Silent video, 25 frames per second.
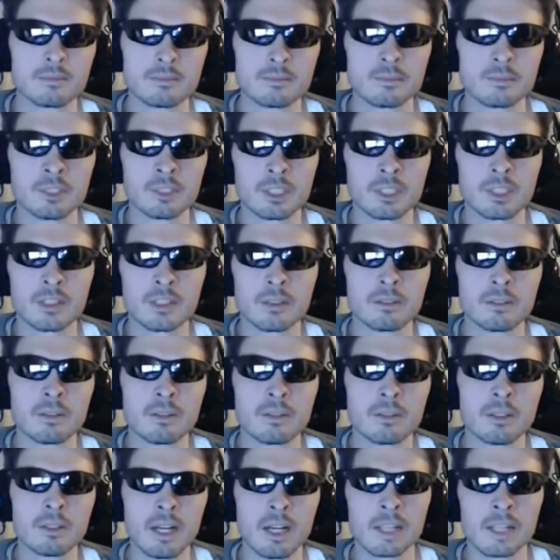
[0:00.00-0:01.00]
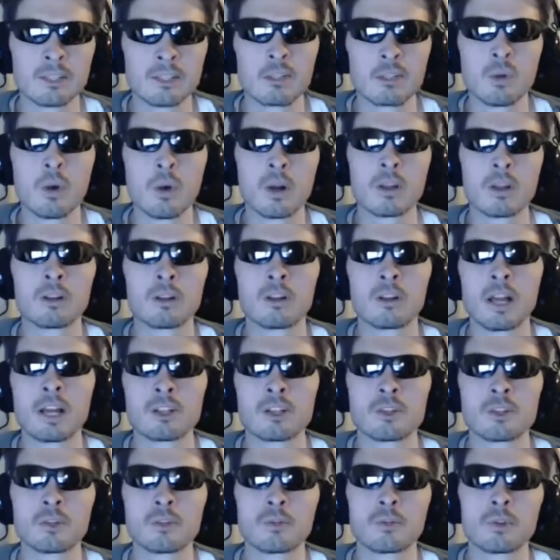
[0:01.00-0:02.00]
you know. And to our
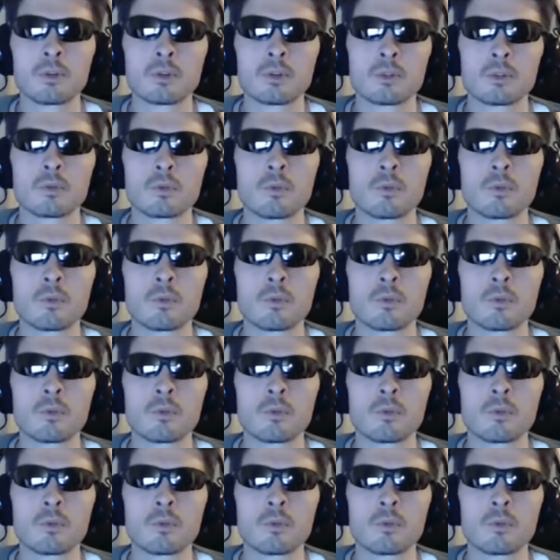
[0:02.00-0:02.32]
international viewers,